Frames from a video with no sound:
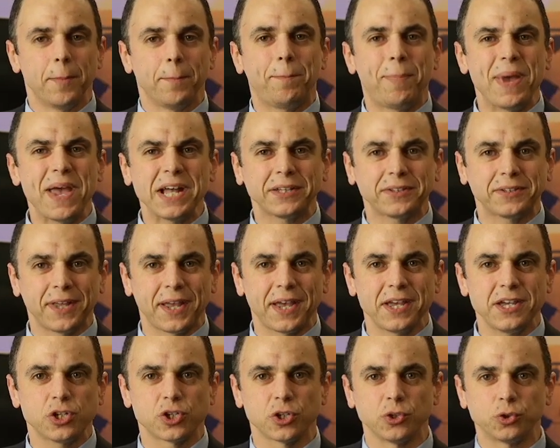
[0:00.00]
Pay
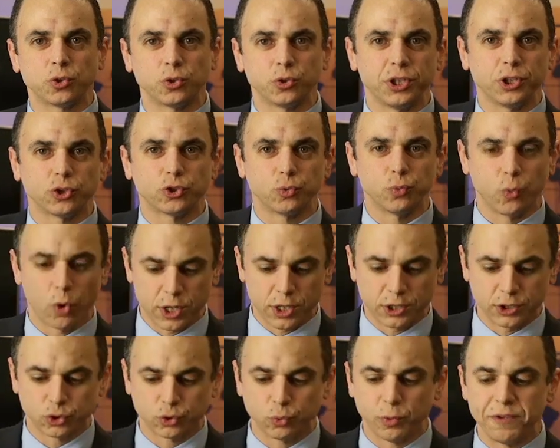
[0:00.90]
attention to these
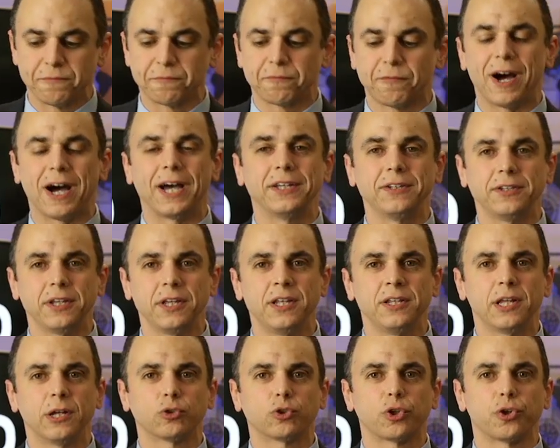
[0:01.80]
words we find
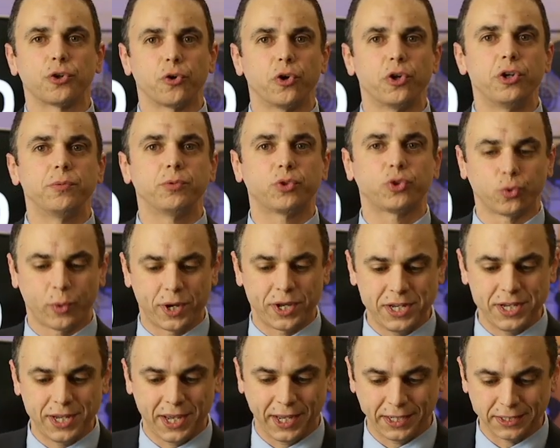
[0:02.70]
in Deuteronomy
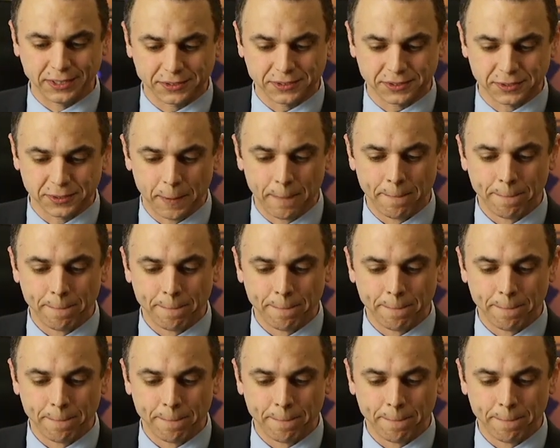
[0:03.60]
28.